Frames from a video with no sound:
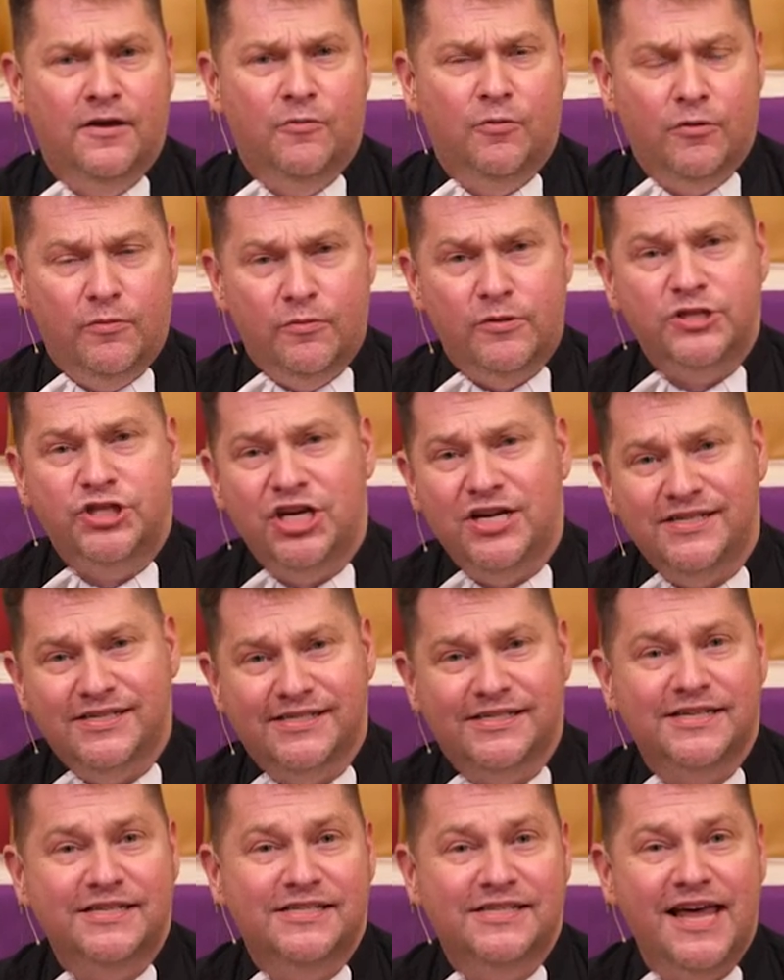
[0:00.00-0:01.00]
What
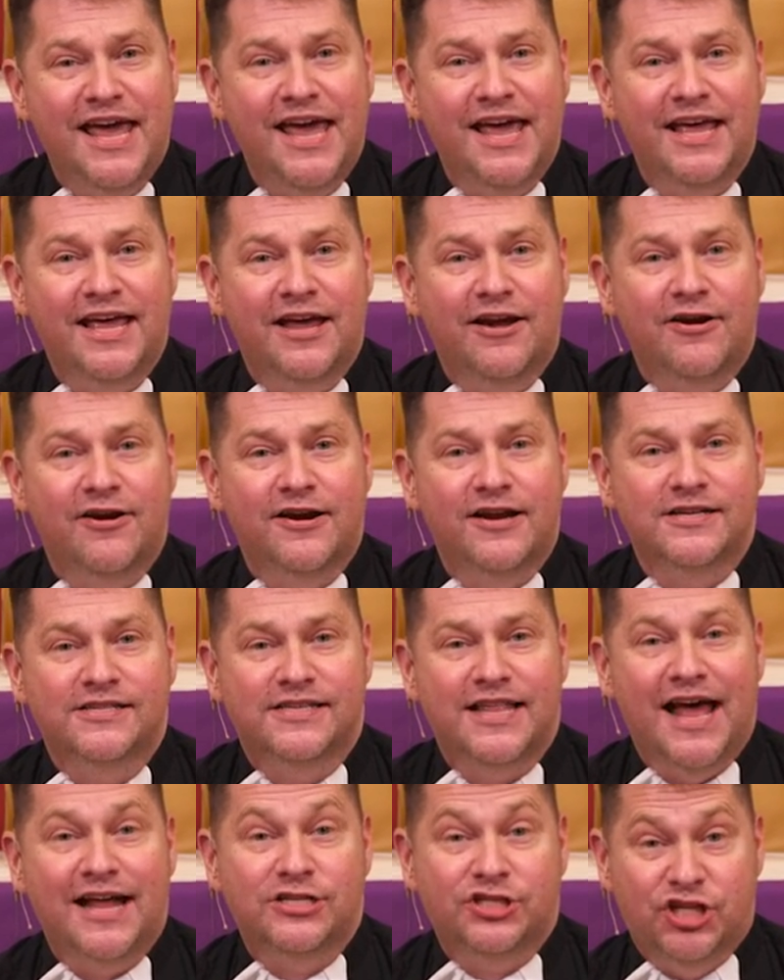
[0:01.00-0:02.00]
Jesus is saying here
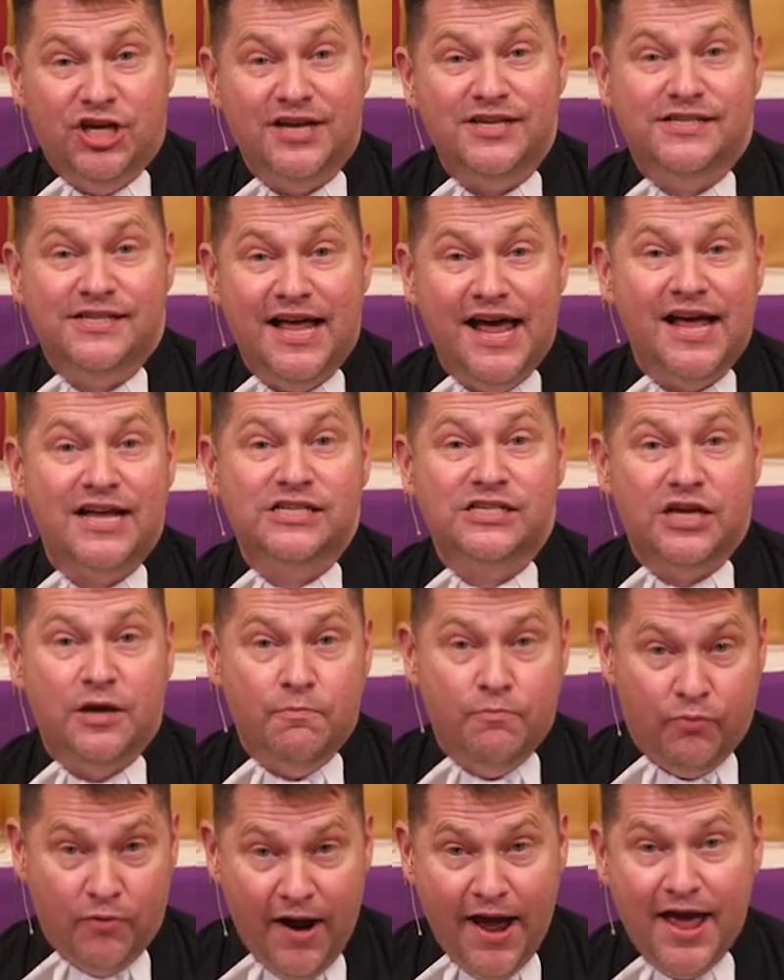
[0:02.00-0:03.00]
is that just as
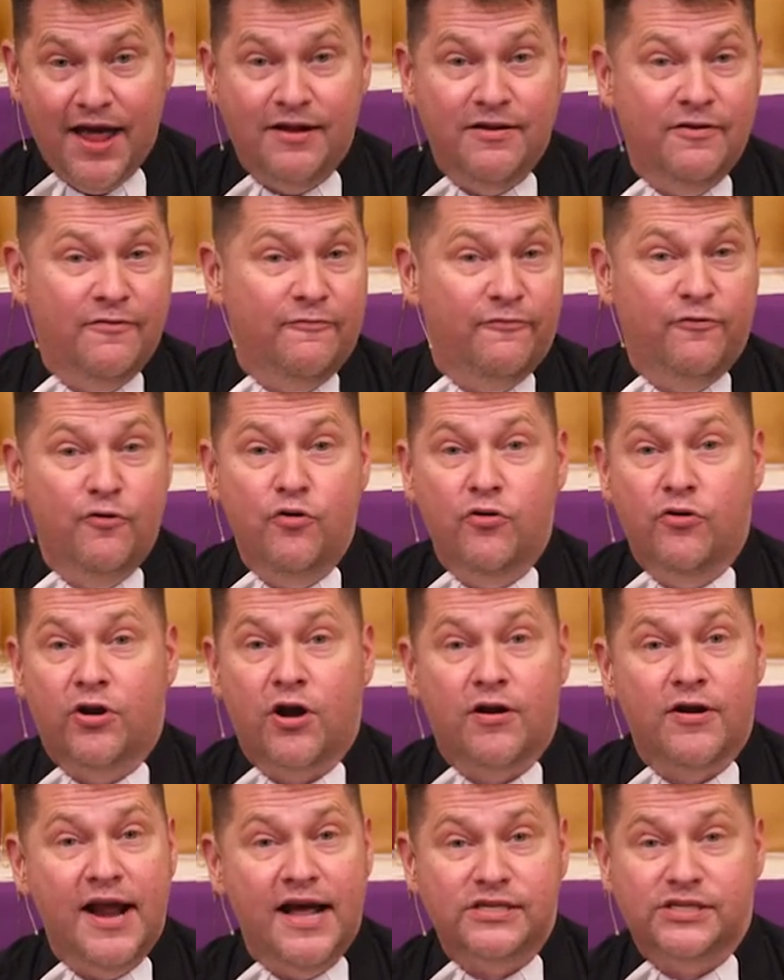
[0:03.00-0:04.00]
bread and food
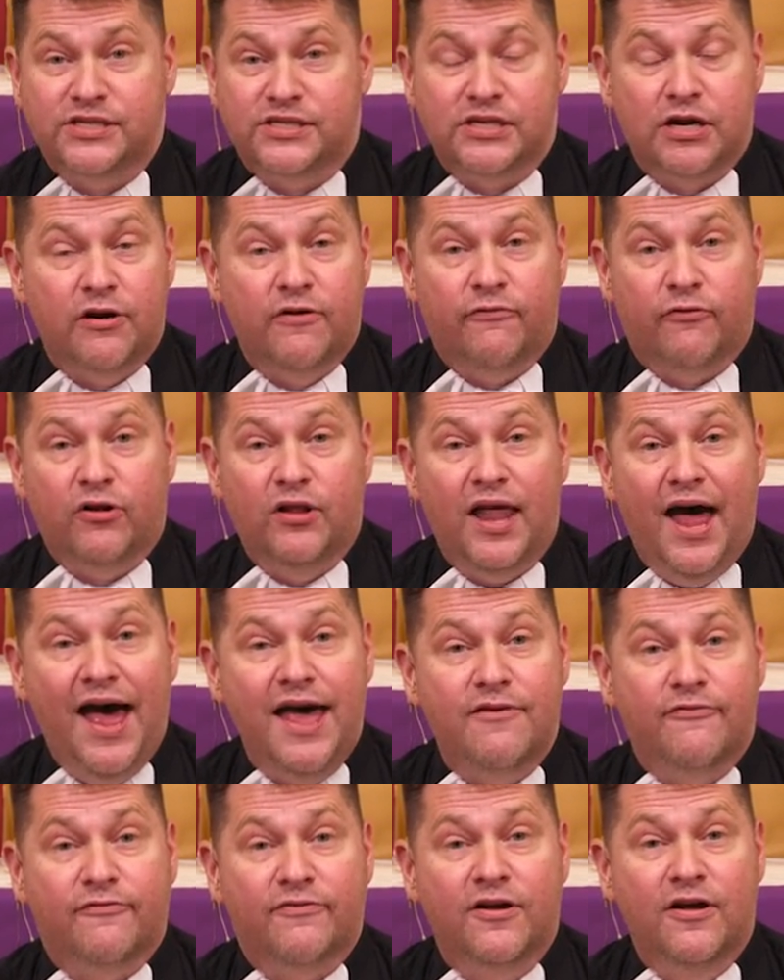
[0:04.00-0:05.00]
are necessary for
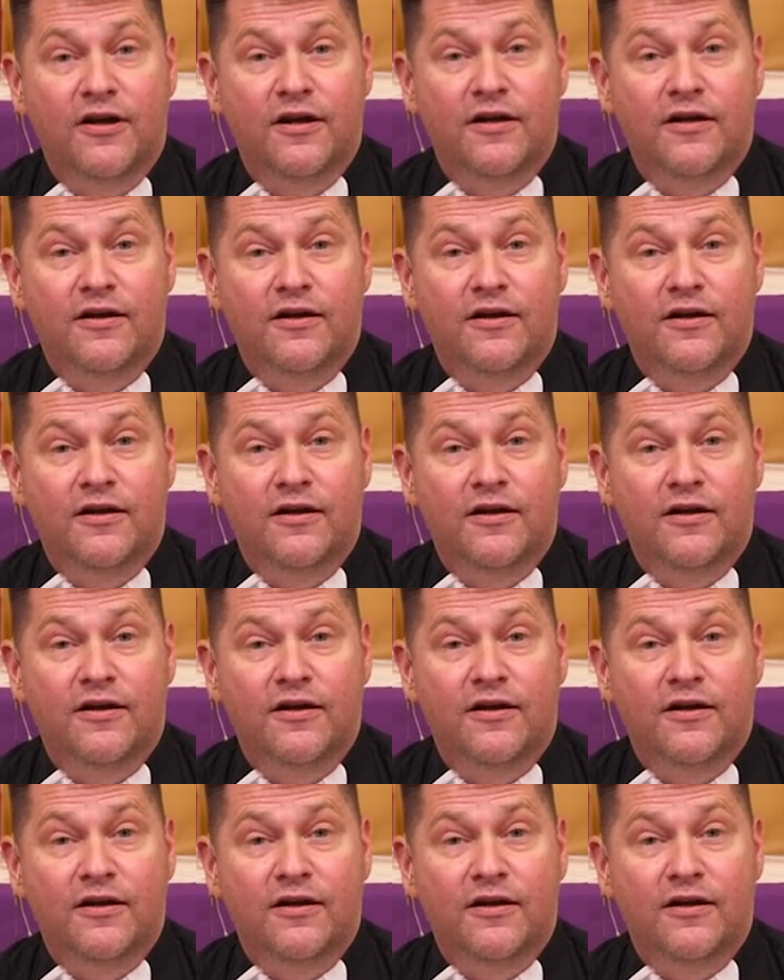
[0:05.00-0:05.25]
life,